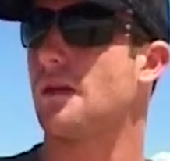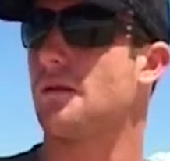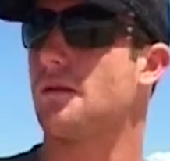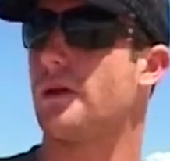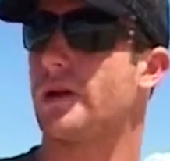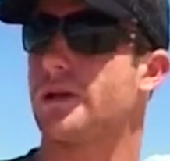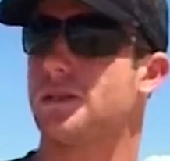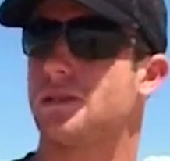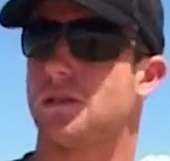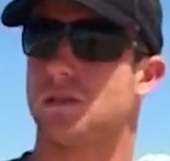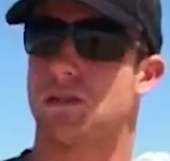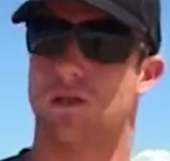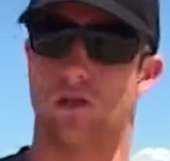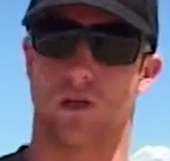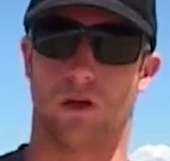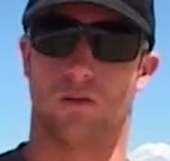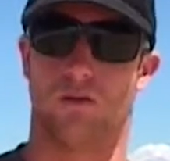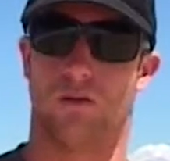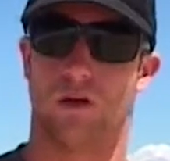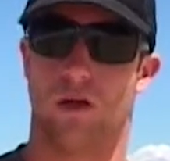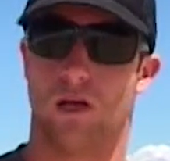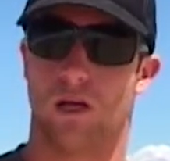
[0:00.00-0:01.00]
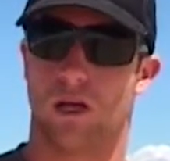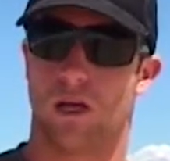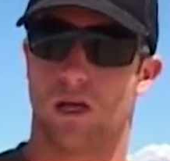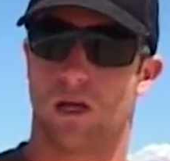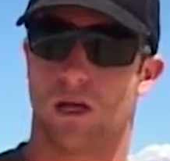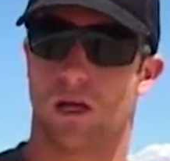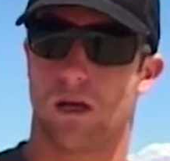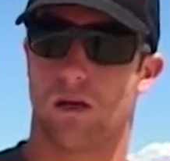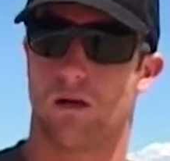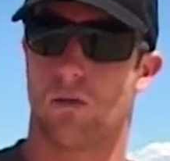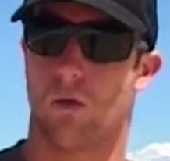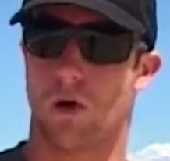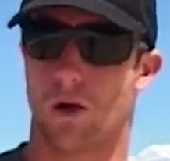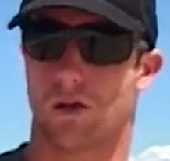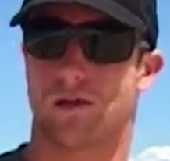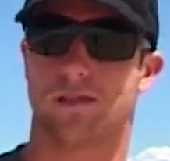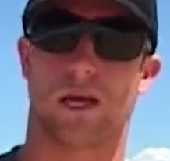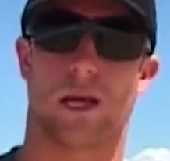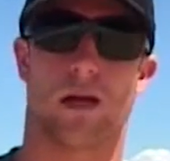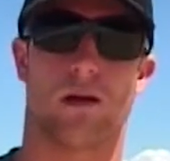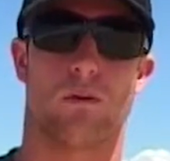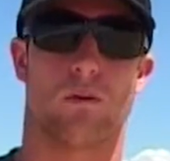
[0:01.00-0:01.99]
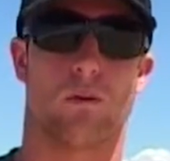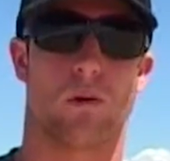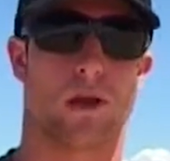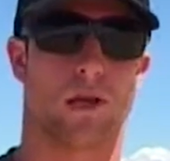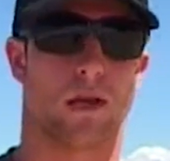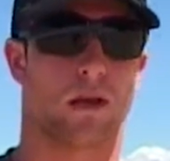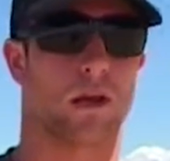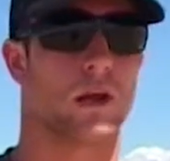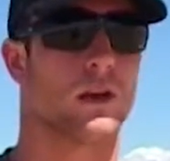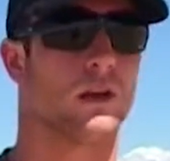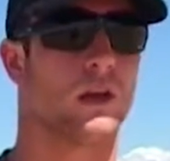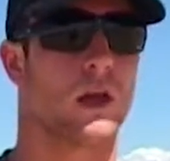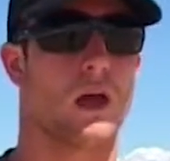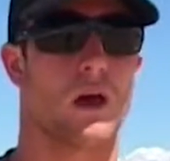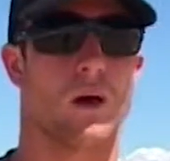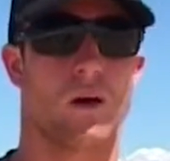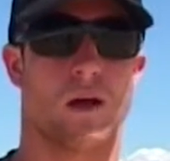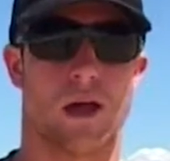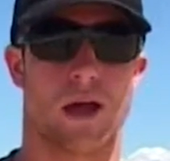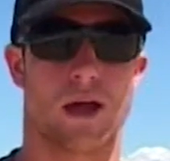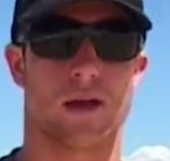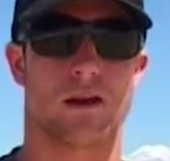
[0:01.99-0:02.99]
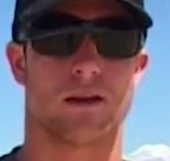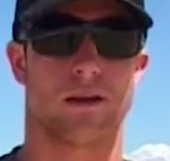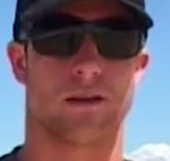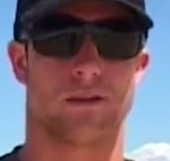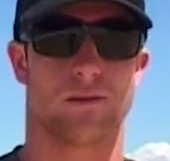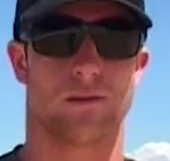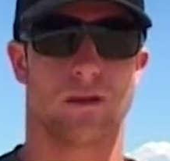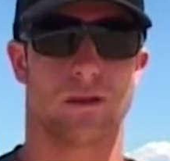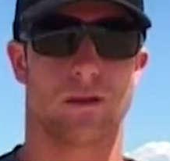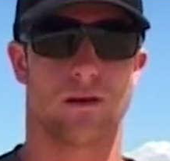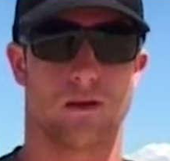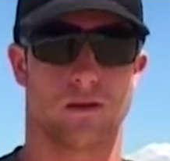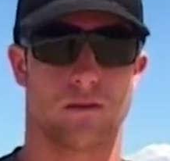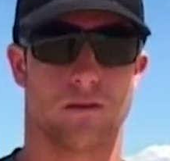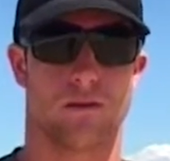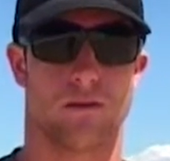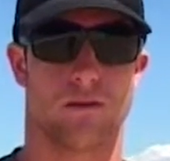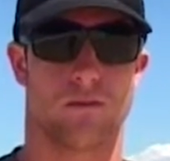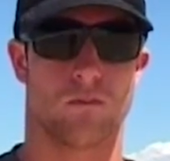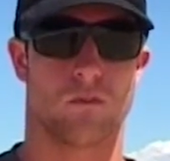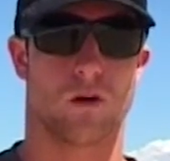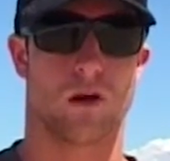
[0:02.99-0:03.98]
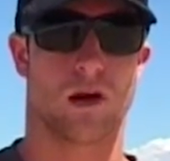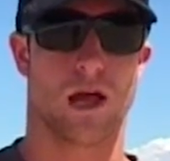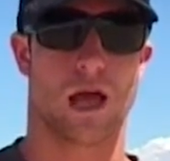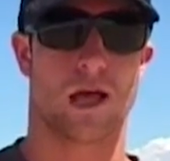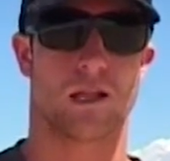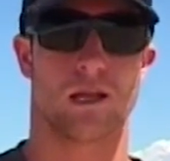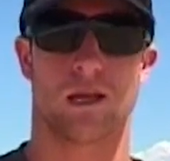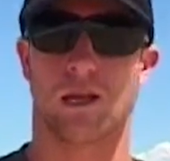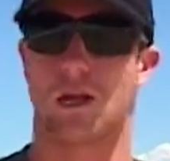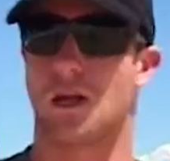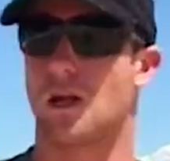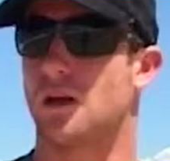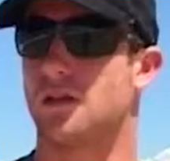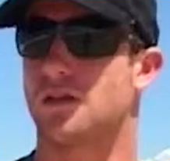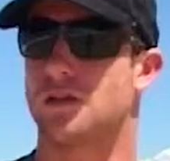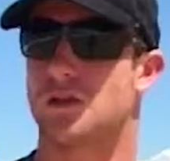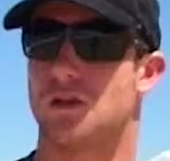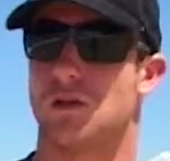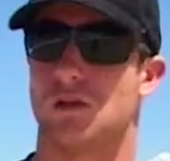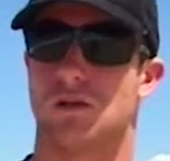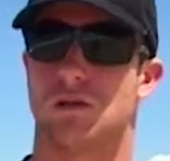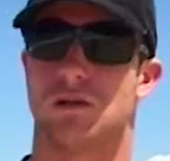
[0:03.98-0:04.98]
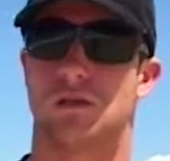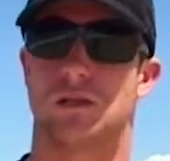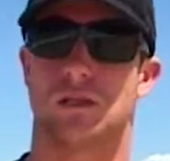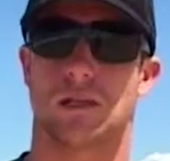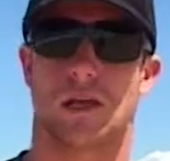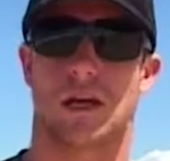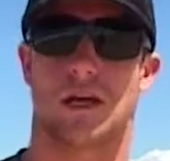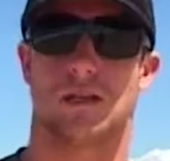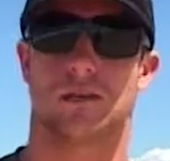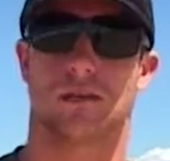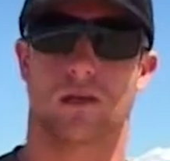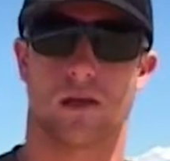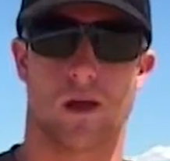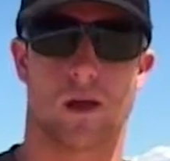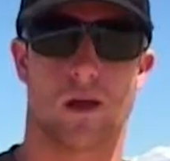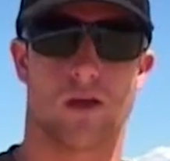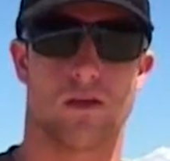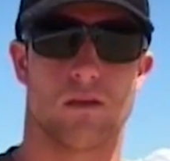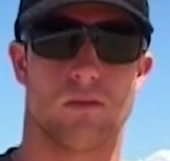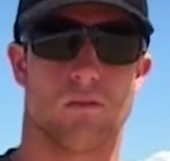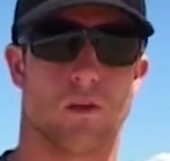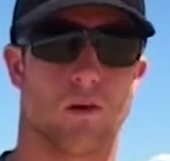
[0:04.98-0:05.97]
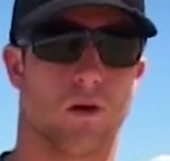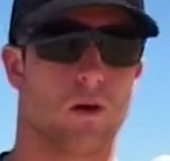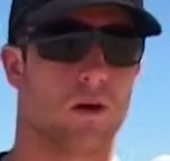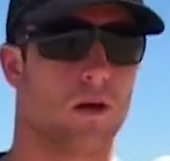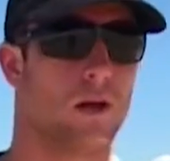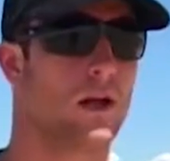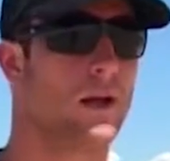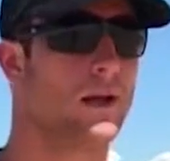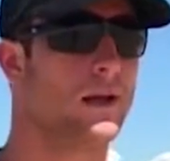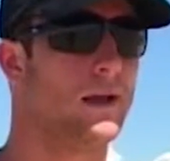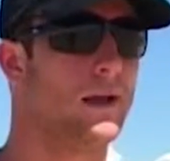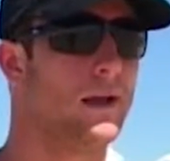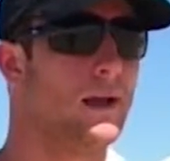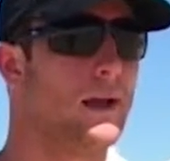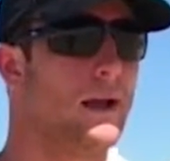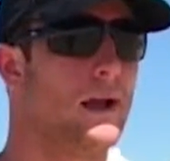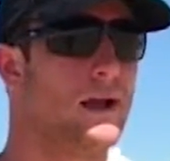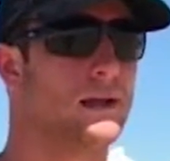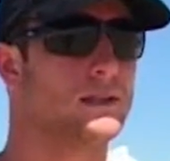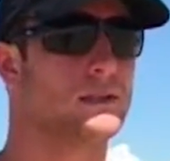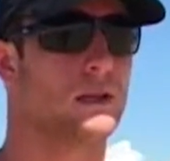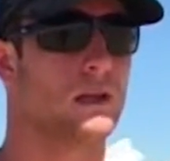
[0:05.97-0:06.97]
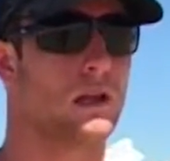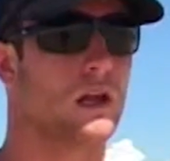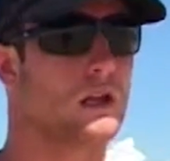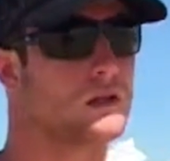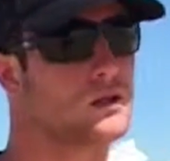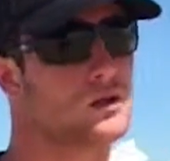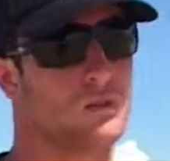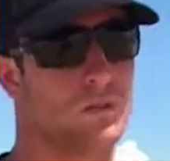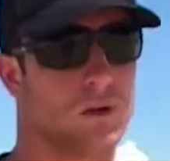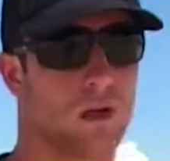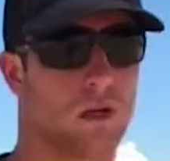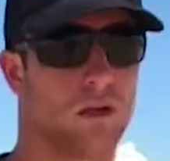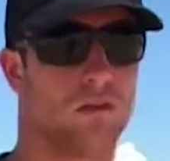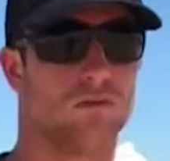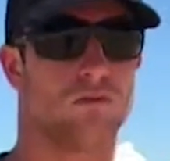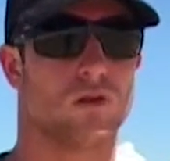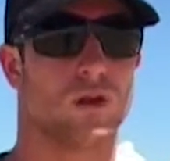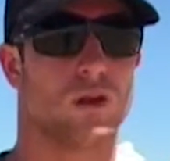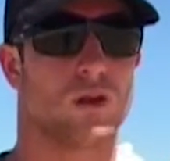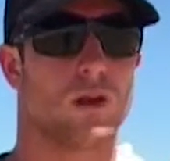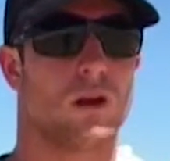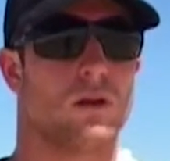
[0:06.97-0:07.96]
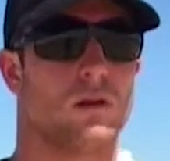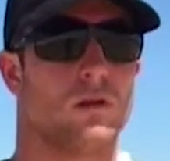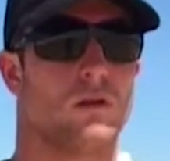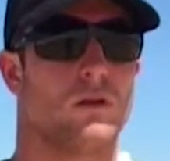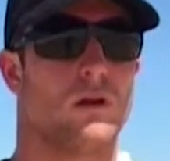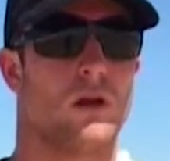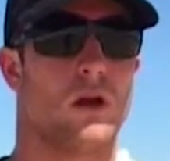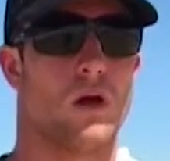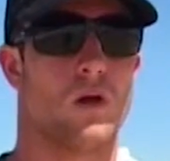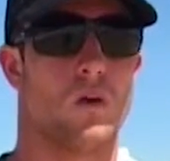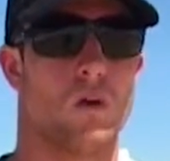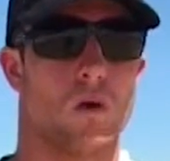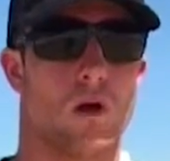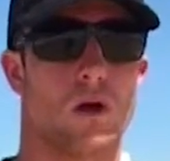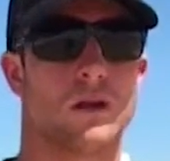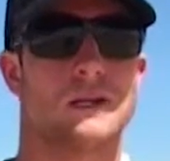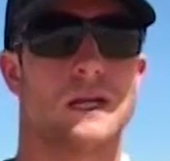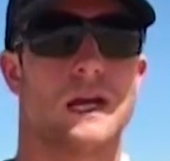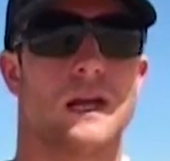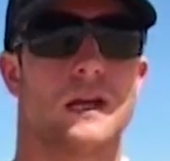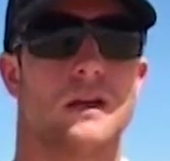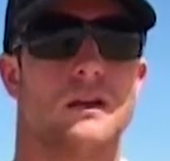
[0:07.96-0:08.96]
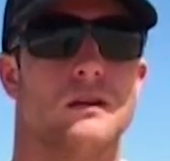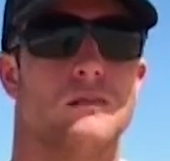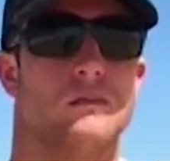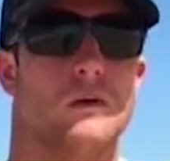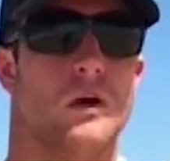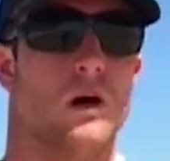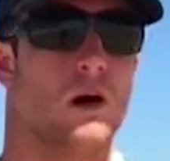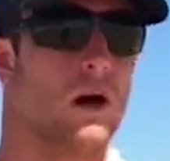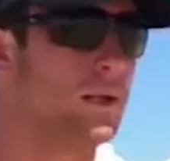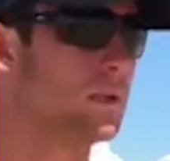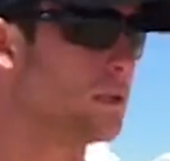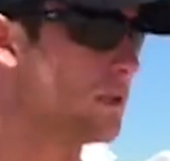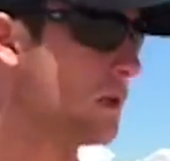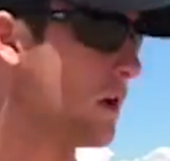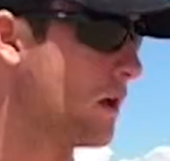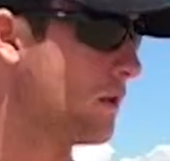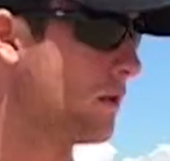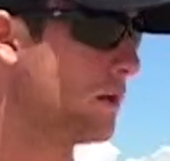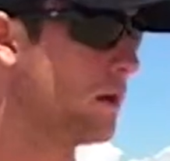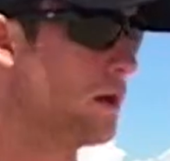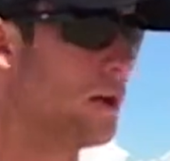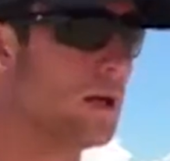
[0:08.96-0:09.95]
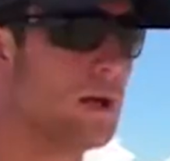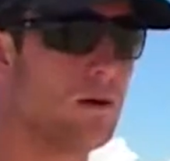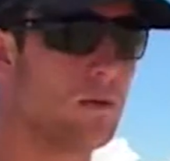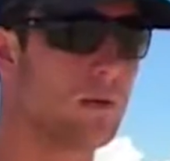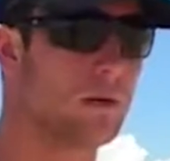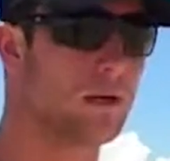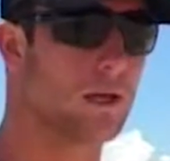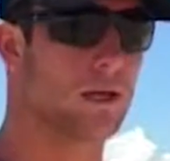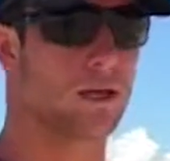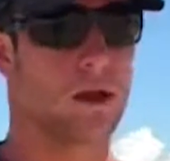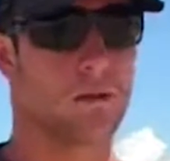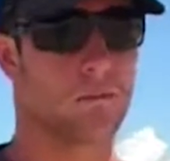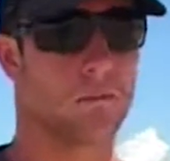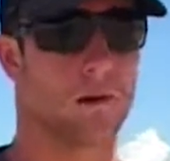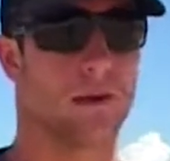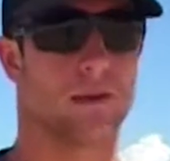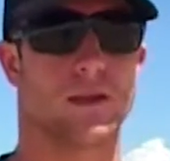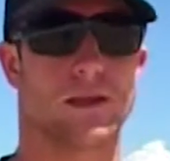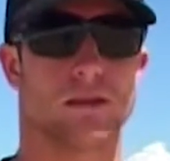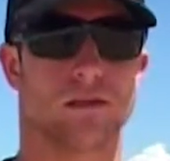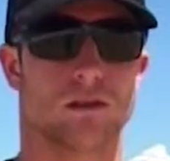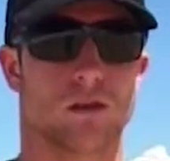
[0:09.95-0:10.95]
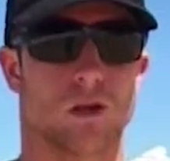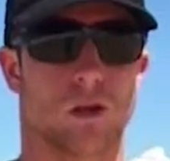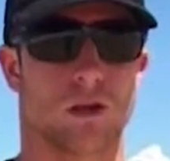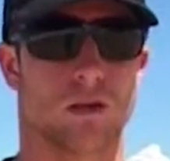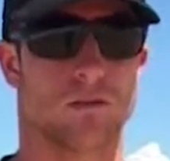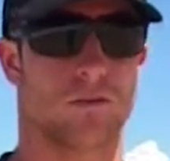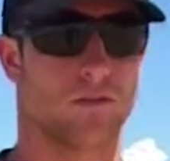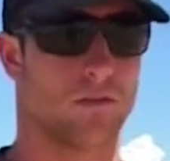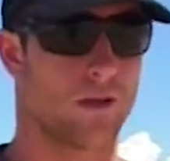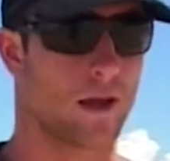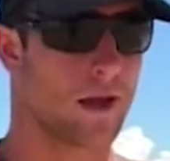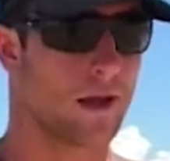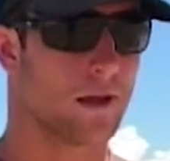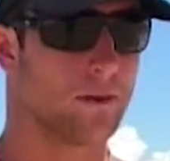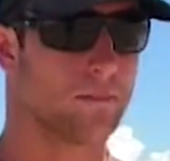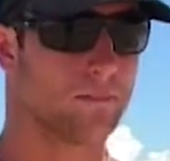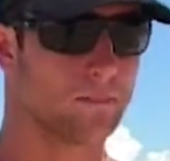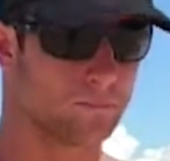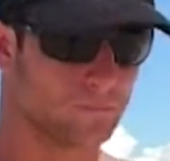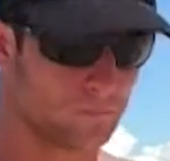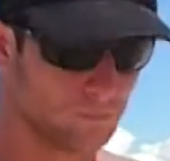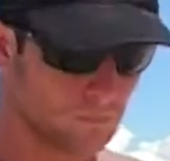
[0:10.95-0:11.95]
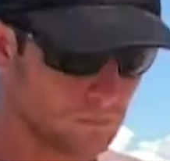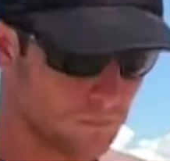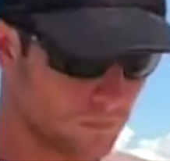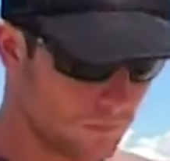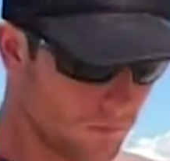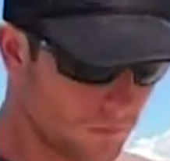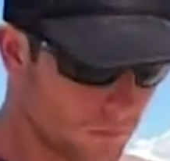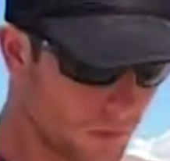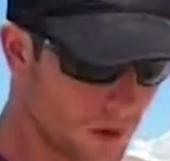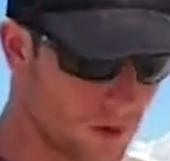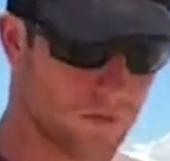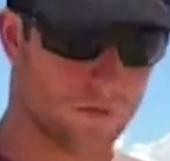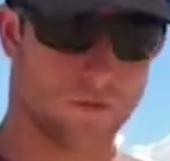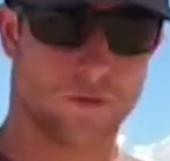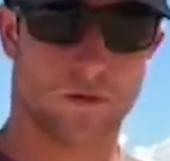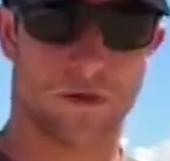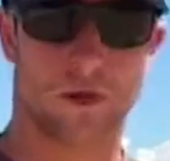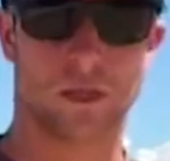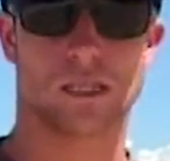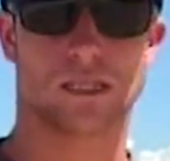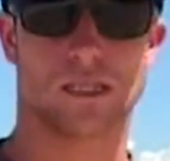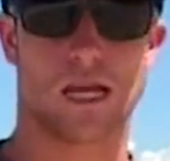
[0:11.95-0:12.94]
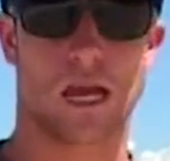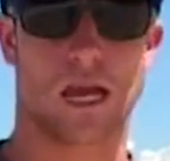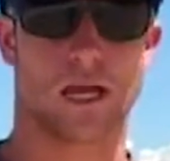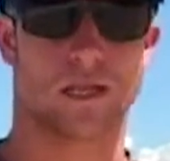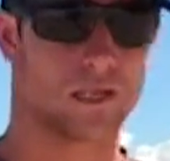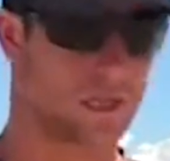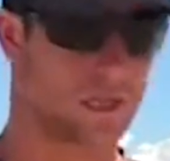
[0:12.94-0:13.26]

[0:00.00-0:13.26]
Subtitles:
the race, you should have worked out where you're going to go out and what alley you're going to choose to go out on the board. So that should be, worked out in your mind, so that when you come around that turning flag, the first stage